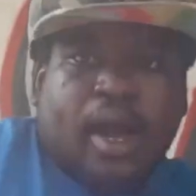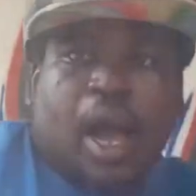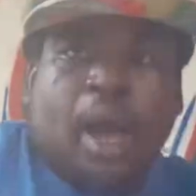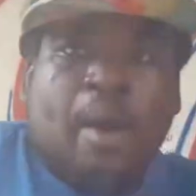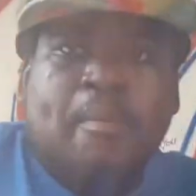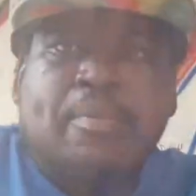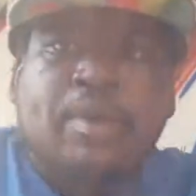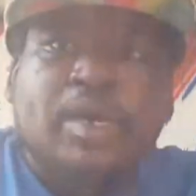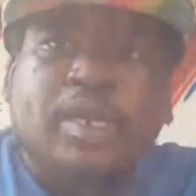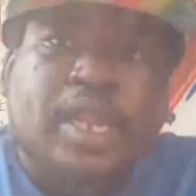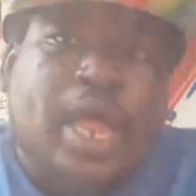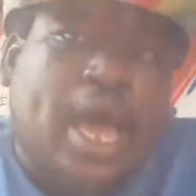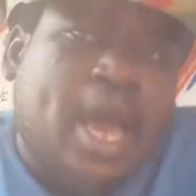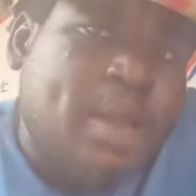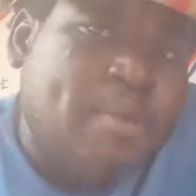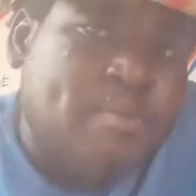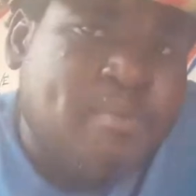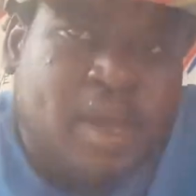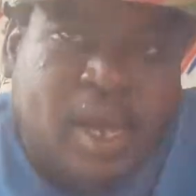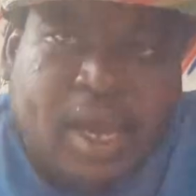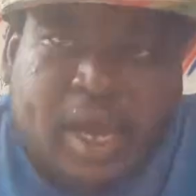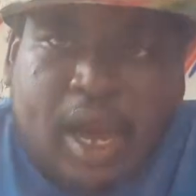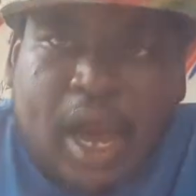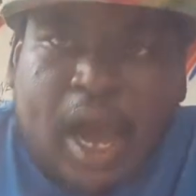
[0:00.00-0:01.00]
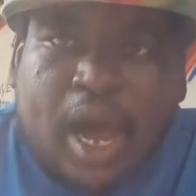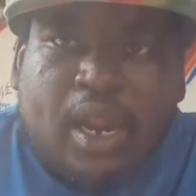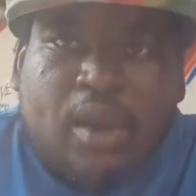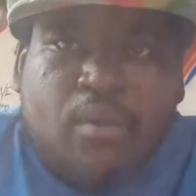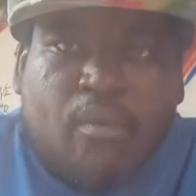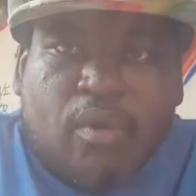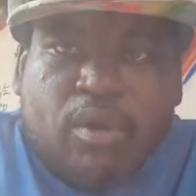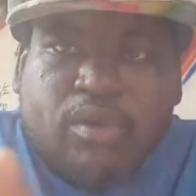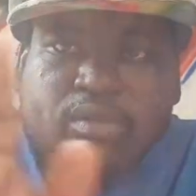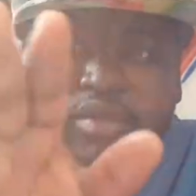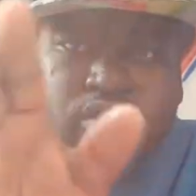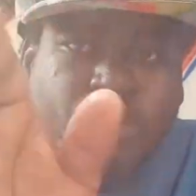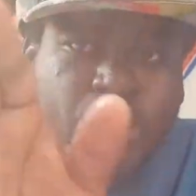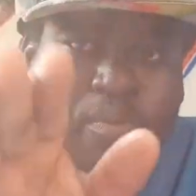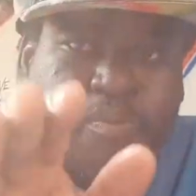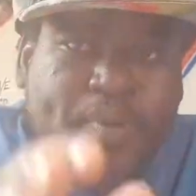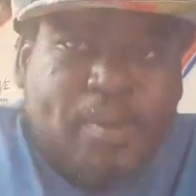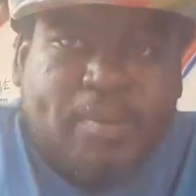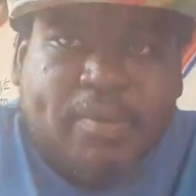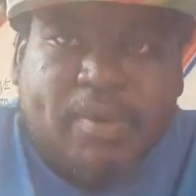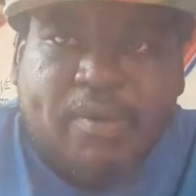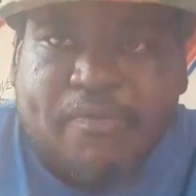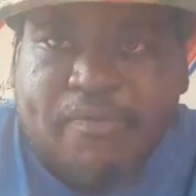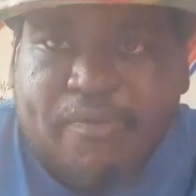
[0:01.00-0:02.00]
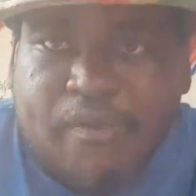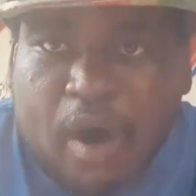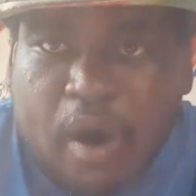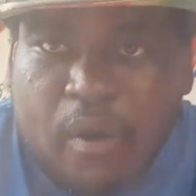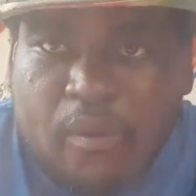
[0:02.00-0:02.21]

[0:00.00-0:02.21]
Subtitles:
I'll be like, man, I don't want certain people to